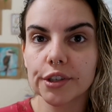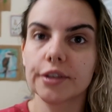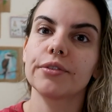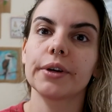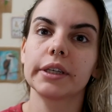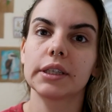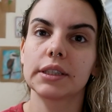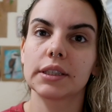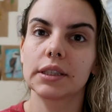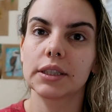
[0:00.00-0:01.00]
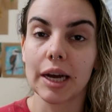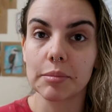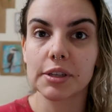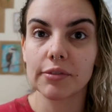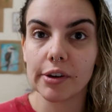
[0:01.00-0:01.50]
different
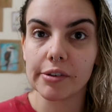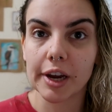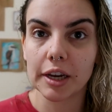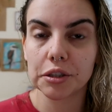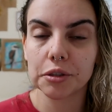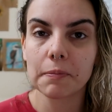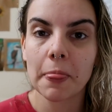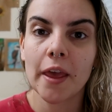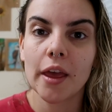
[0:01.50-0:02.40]
types of irrigation.